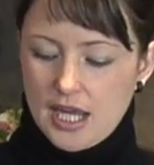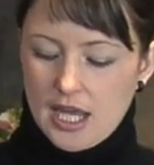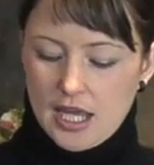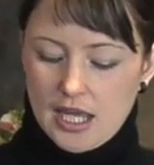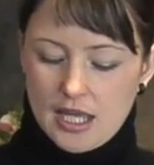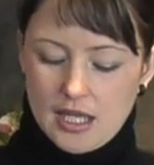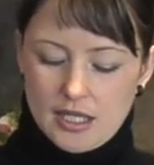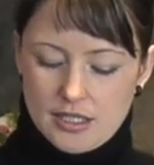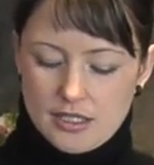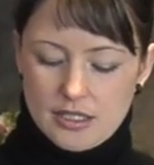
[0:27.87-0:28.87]

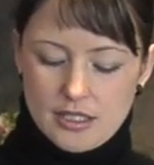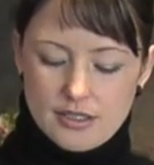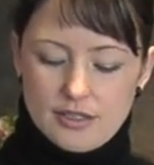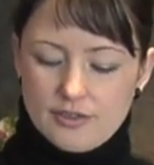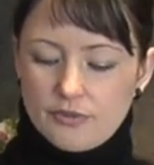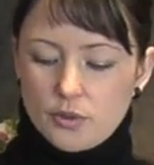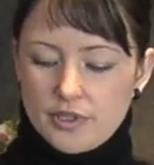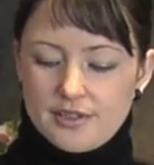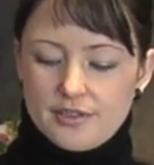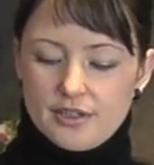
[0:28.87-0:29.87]
and this is
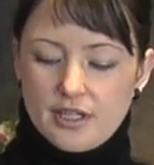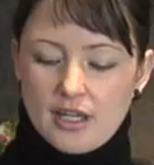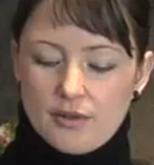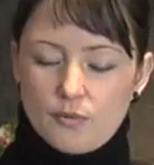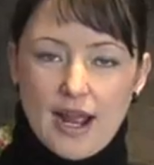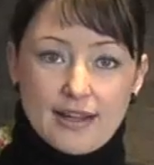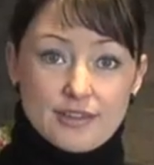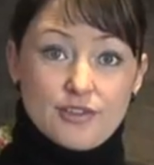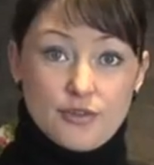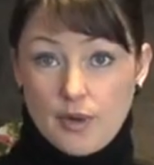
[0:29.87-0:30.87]
florist
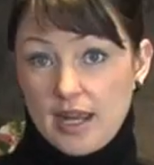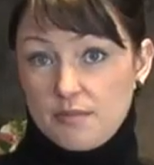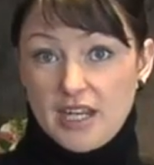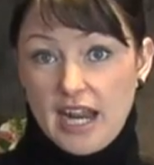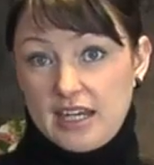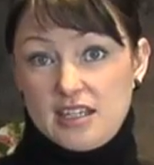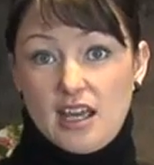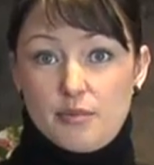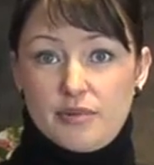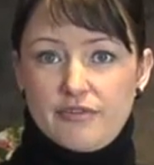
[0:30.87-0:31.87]
waxed thread, but any
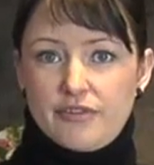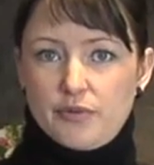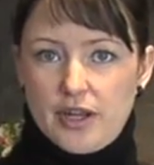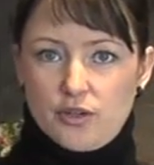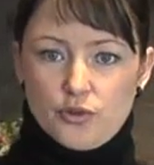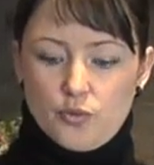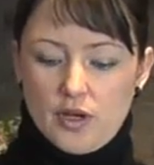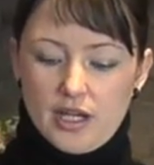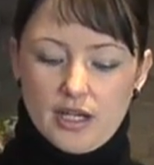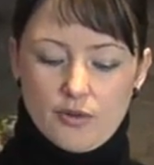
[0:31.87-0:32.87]
type of thread or
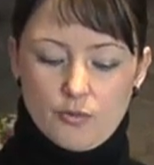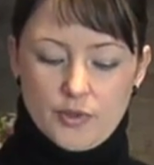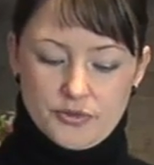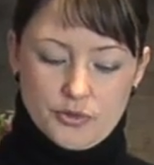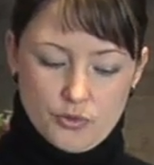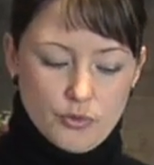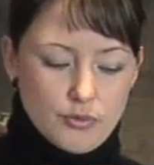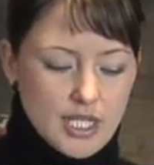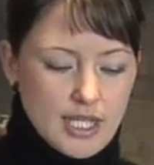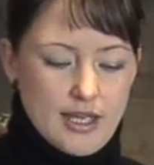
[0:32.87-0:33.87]
twine will do.